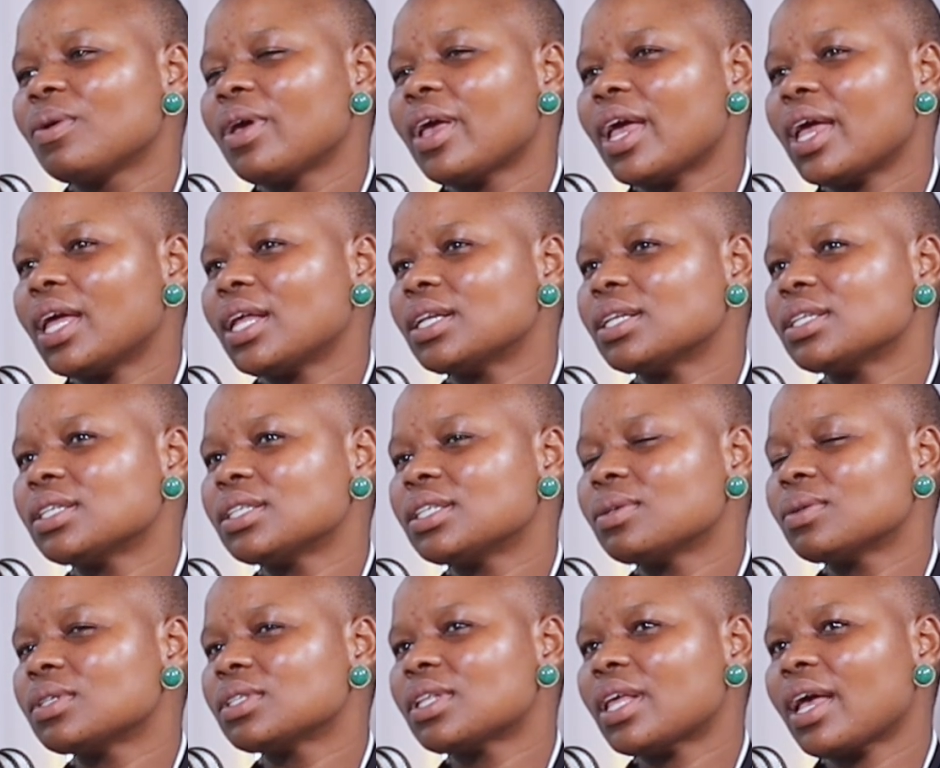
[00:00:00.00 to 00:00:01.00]
And he
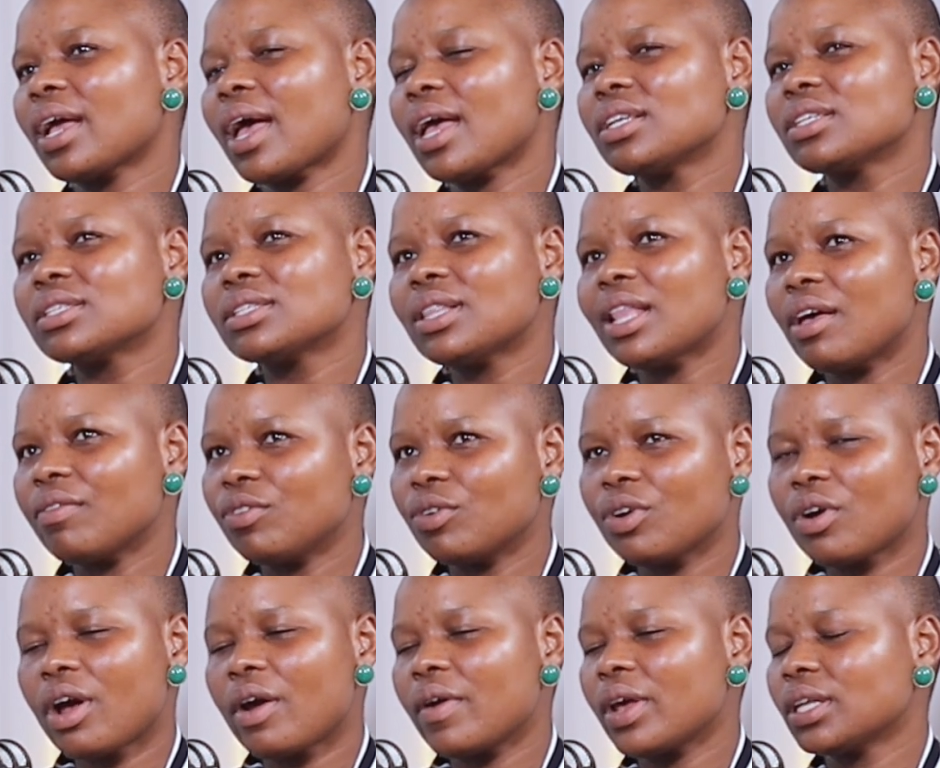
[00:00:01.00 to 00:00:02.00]
was like, I just love your
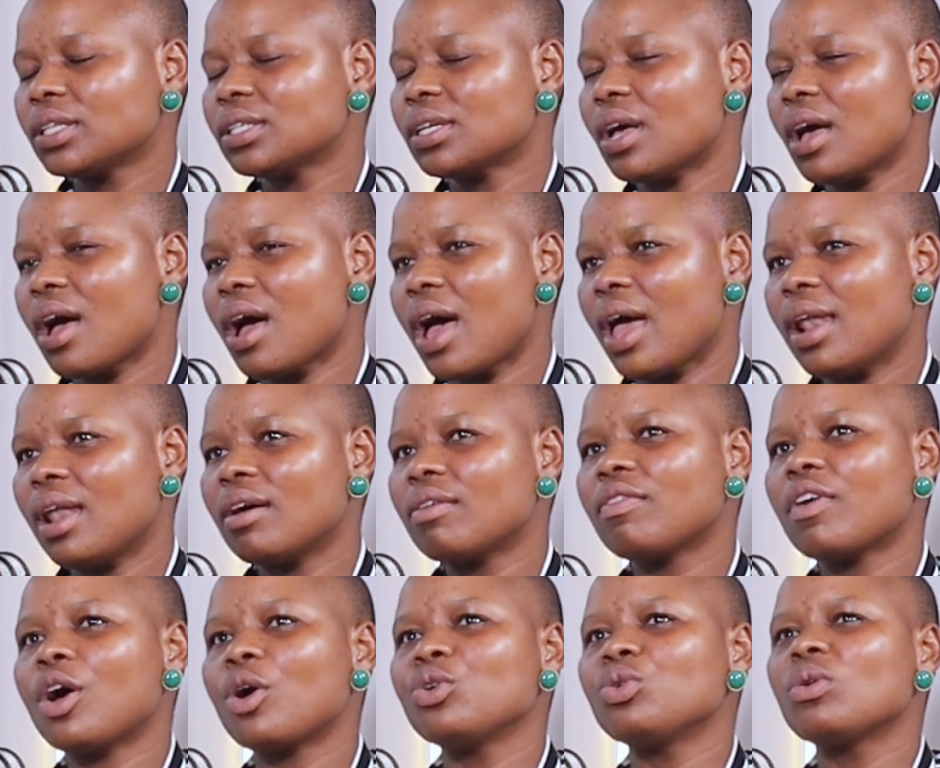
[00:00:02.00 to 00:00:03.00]
character. I love
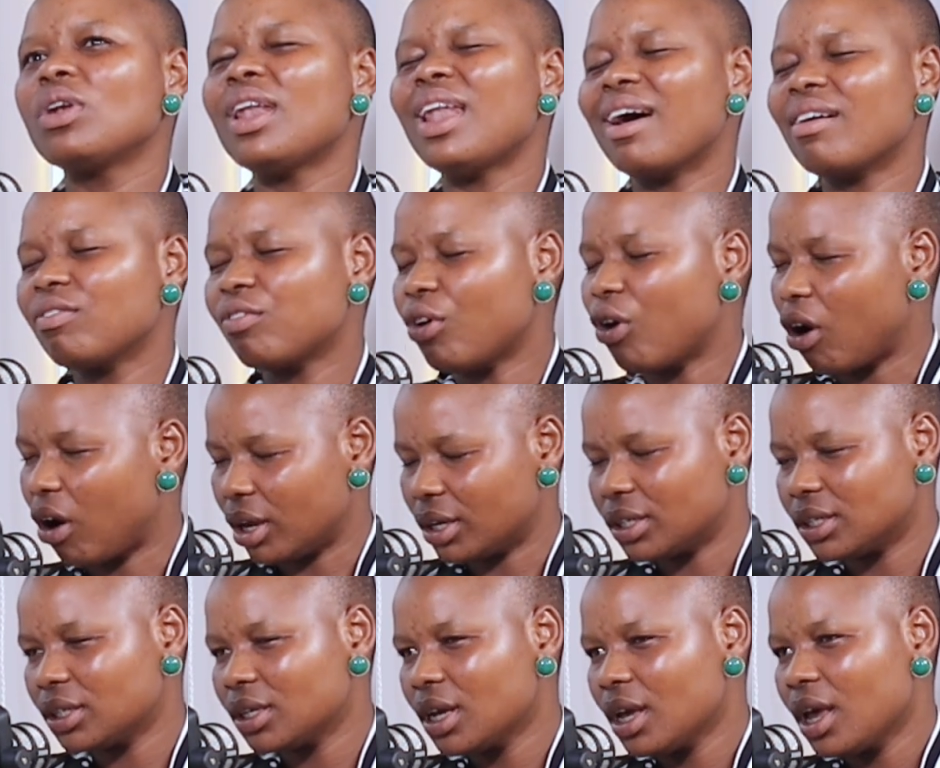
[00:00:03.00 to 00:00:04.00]
how you love
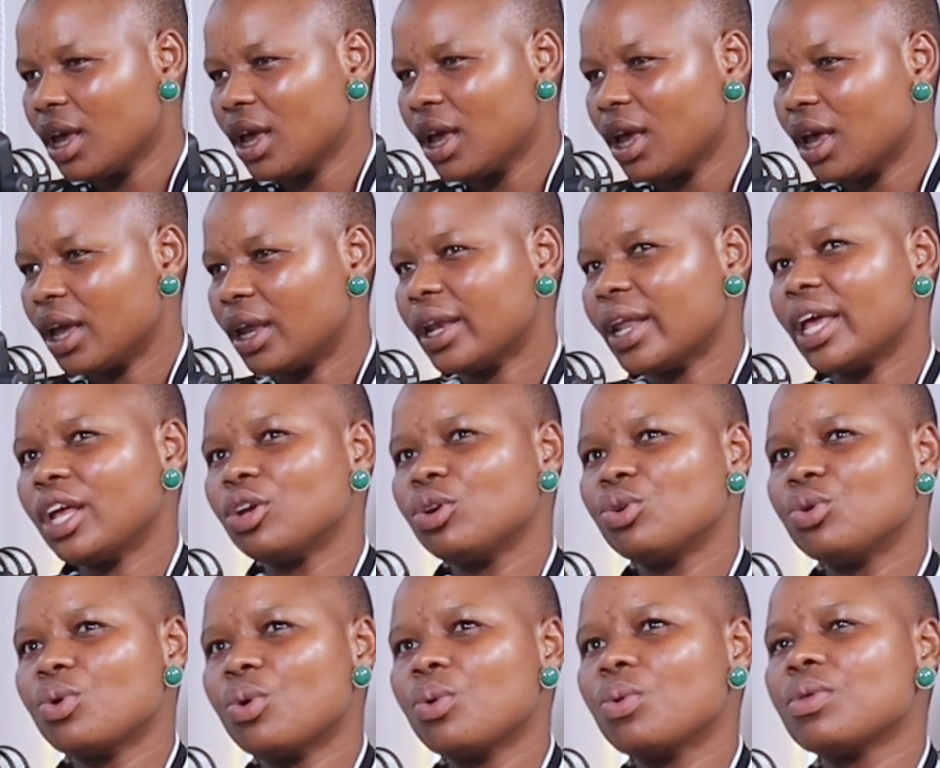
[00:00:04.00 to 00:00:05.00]
God. And I
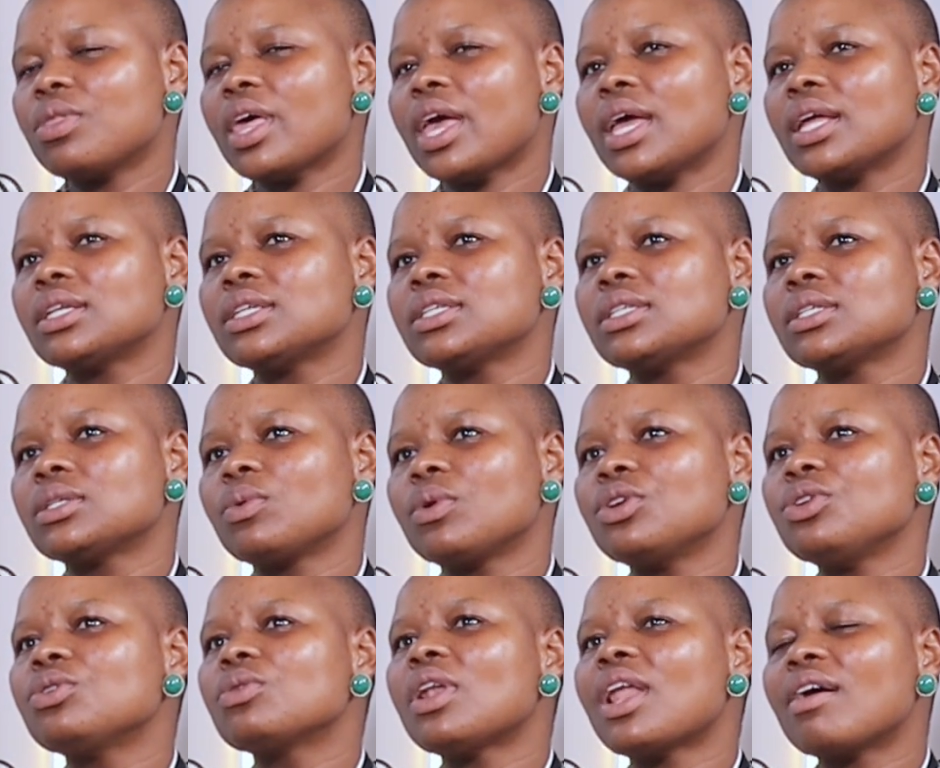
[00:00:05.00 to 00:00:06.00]
know that
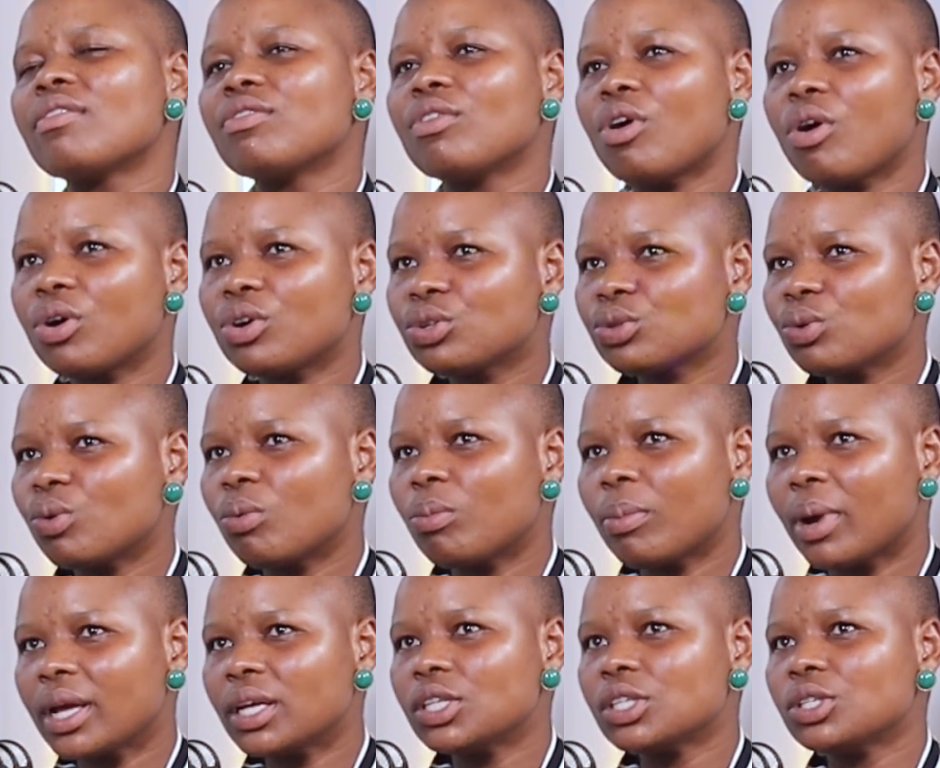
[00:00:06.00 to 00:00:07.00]
when you love God so
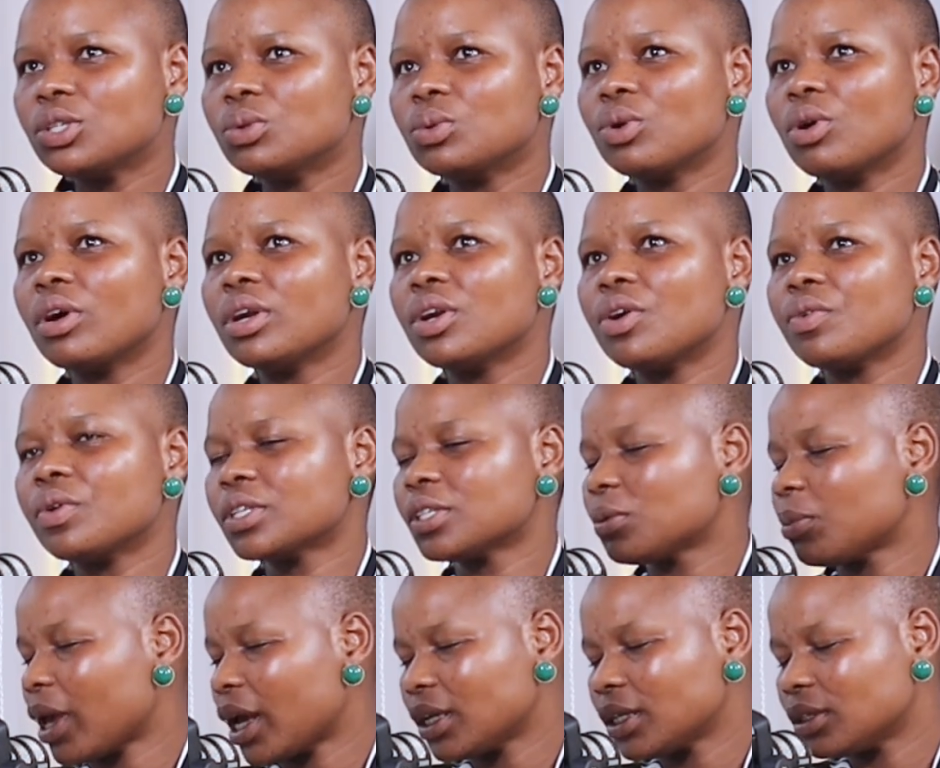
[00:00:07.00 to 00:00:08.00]
much, you are going to
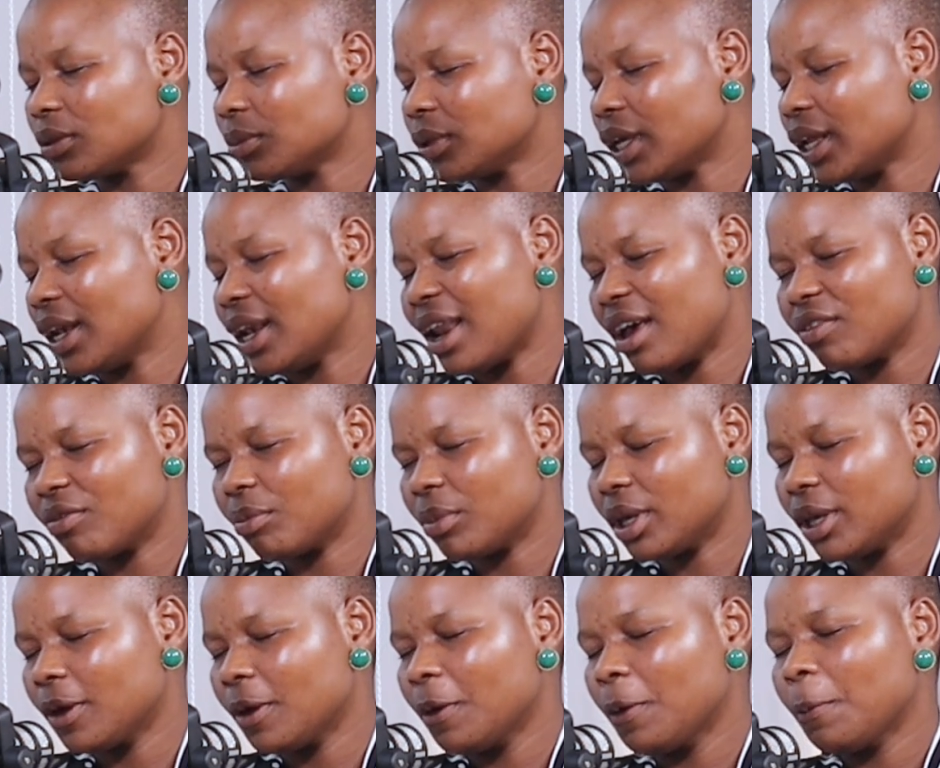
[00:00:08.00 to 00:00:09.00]
respect me and love
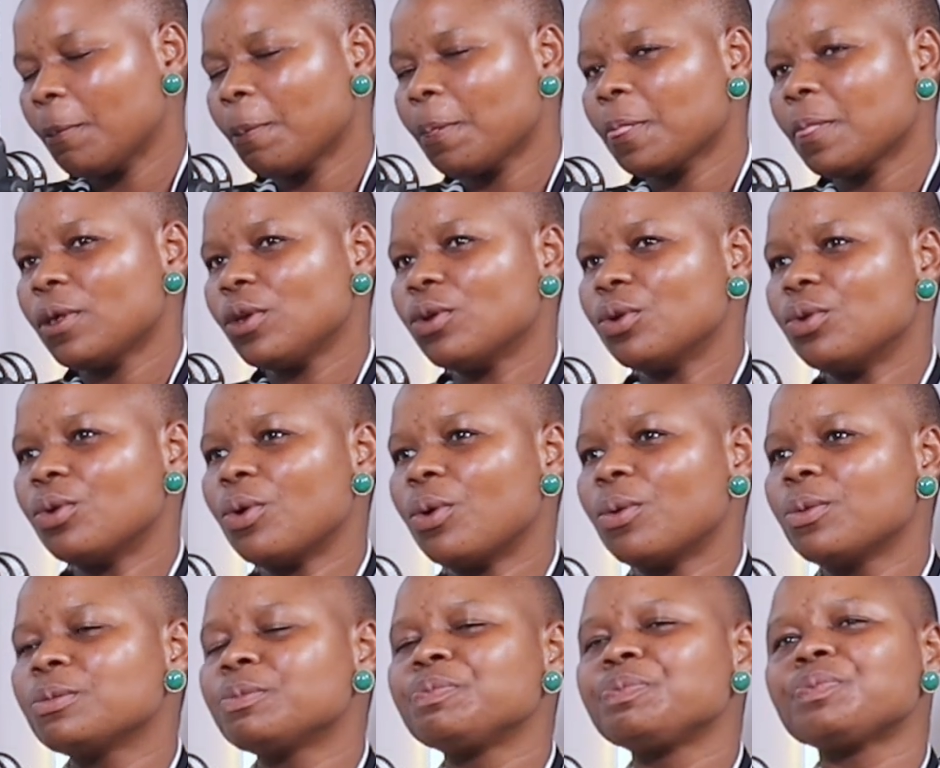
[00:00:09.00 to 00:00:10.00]
me,
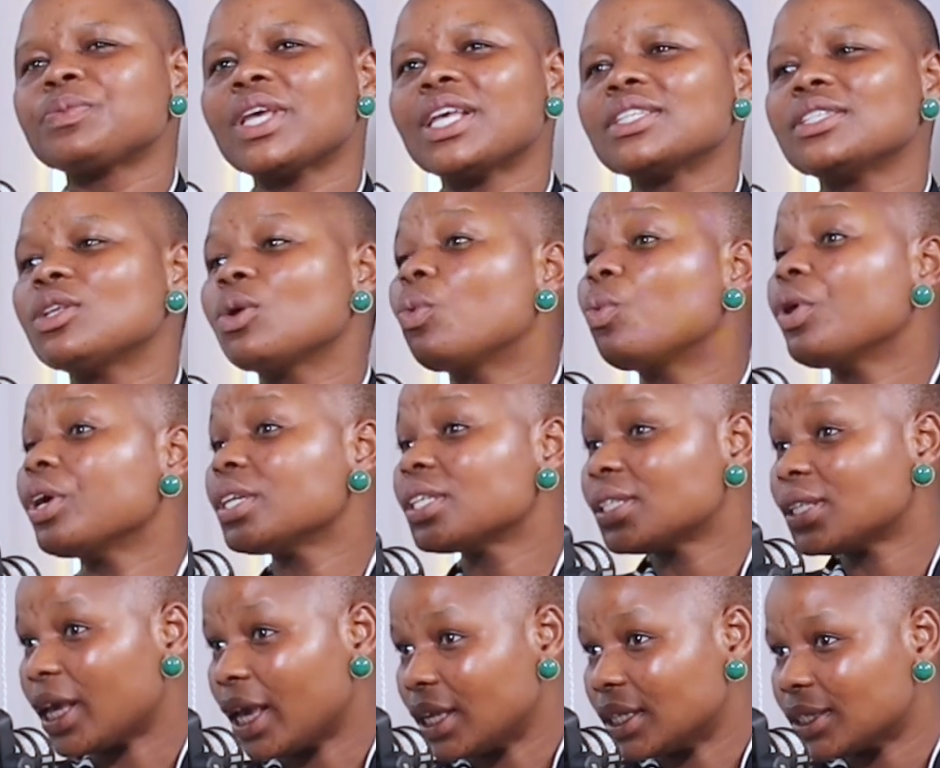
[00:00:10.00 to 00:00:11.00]
as the word
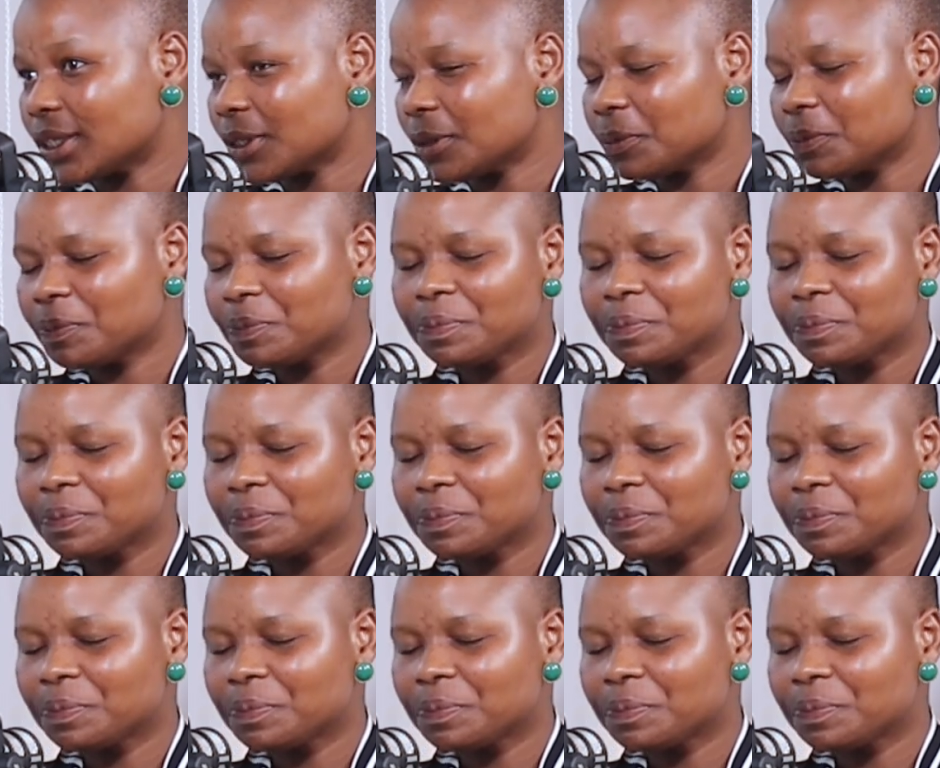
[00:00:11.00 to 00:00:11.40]
says.